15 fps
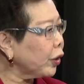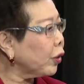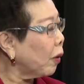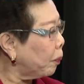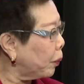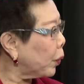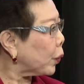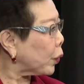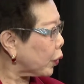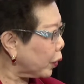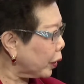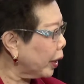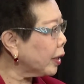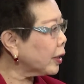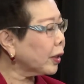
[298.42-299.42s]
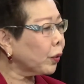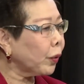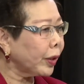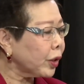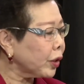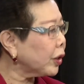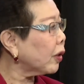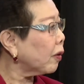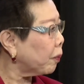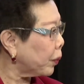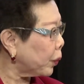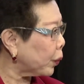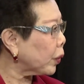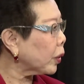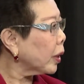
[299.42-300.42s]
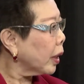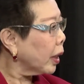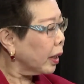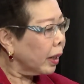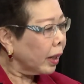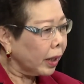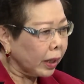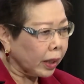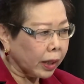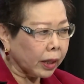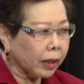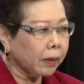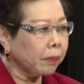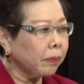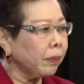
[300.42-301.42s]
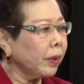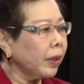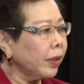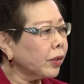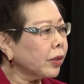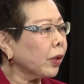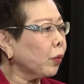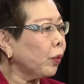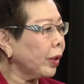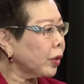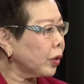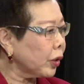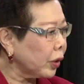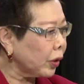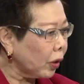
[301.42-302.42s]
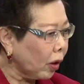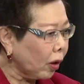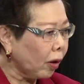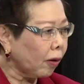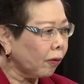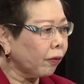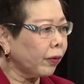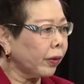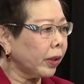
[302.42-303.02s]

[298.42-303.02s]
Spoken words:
of both. It's a question of both. It's a question of